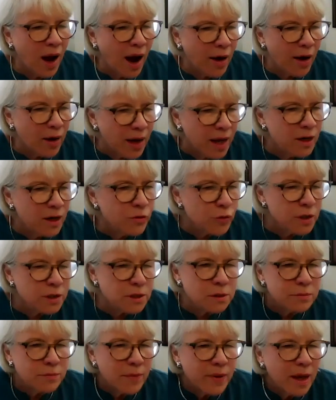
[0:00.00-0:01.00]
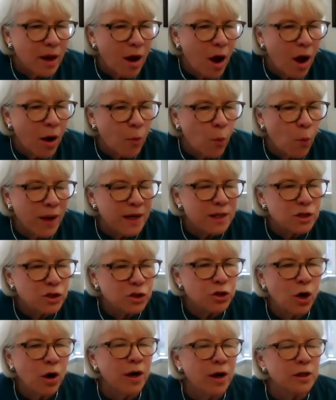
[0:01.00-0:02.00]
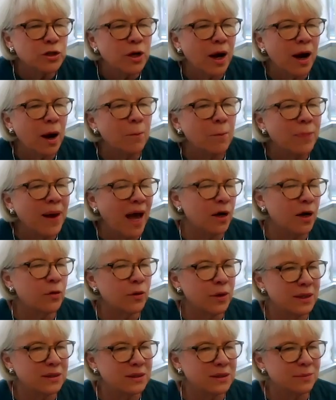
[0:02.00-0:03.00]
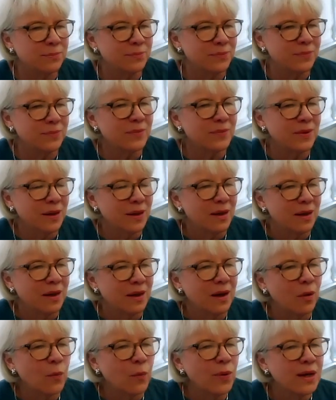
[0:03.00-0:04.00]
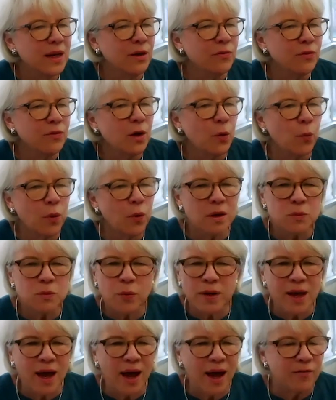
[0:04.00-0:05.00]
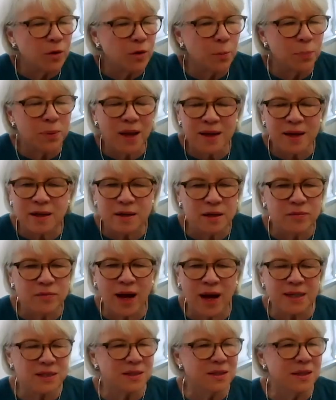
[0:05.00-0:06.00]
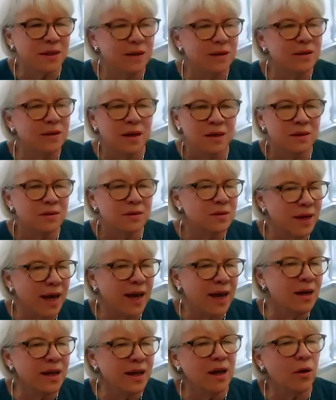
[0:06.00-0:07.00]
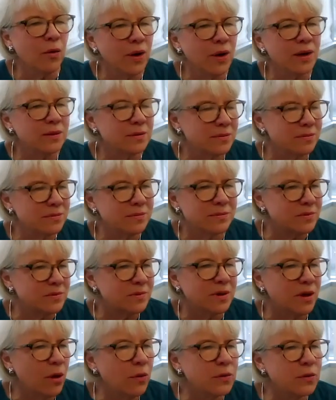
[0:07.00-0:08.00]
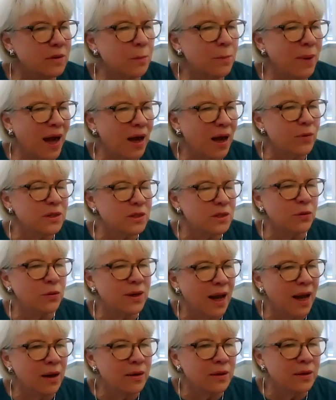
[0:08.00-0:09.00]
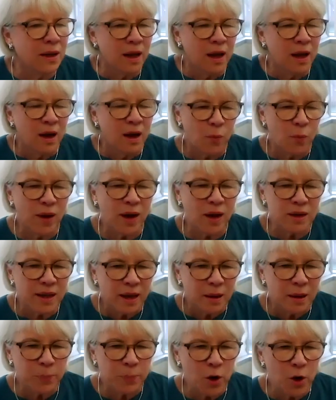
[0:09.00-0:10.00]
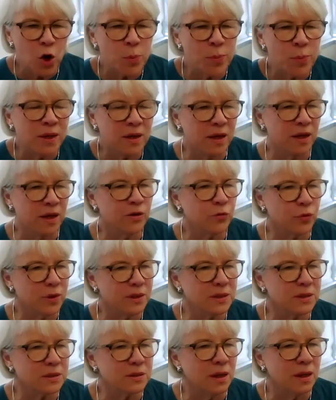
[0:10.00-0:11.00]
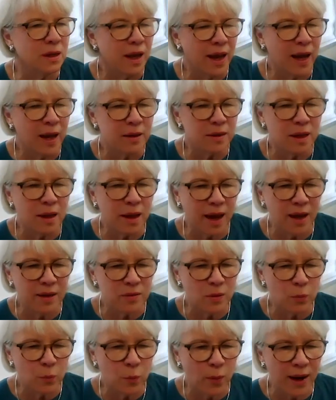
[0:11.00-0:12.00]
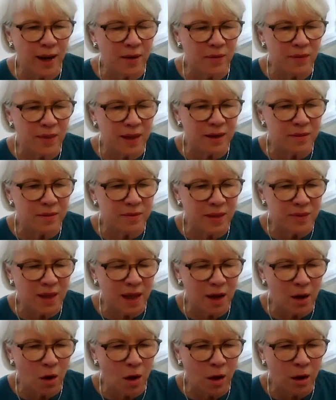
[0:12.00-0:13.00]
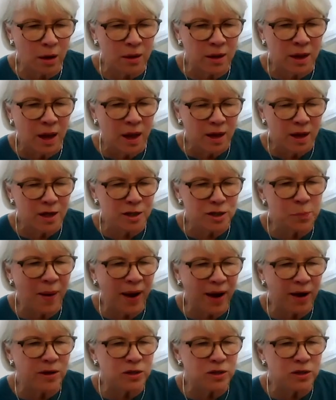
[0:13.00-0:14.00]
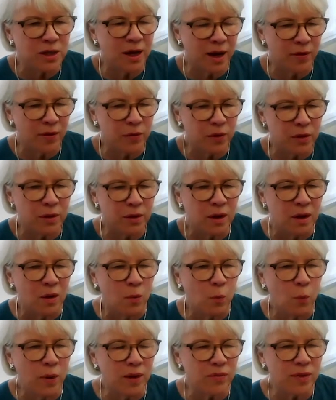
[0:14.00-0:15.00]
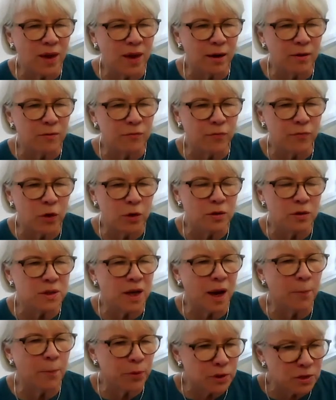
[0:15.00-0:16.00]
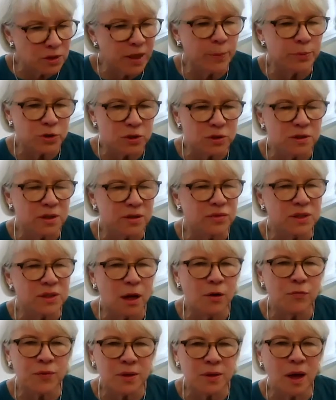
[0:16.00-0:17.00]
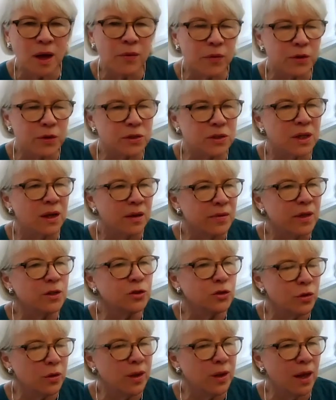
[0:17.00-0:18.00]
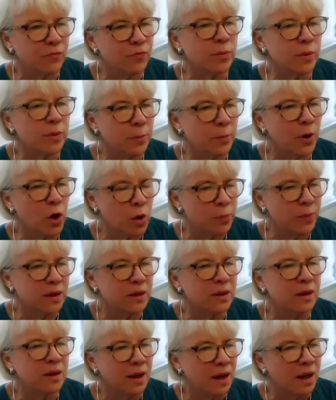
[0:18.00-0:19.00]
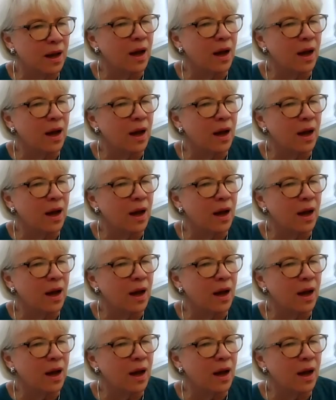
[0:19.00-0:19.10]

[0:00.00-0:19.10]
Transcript: Our interests are what charge our batteries. We live in a world where you have to plug a device in daily or it go the batteries go down. Well, Birkman interests and the, and the way that, that they all conspire together with our views, our perceptions of self and others that you get from the Birkman,